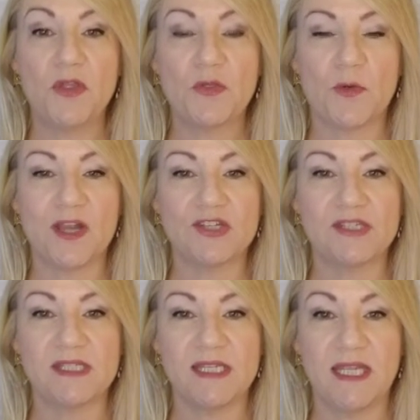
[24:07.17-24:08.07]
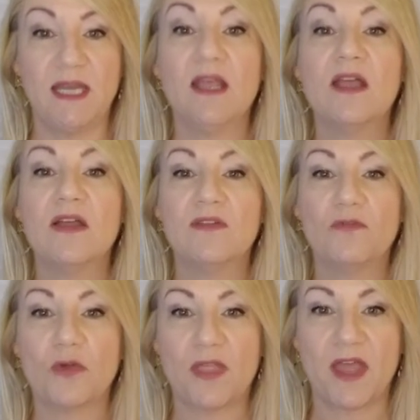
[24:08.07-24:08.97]
the righteous need
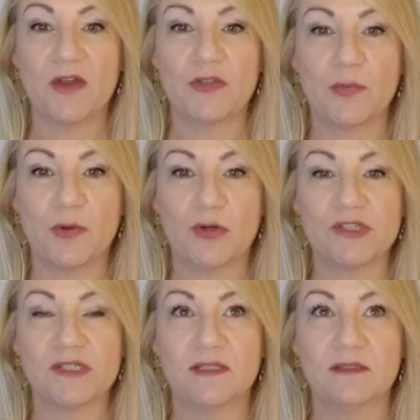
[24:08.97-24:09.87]
for that other person,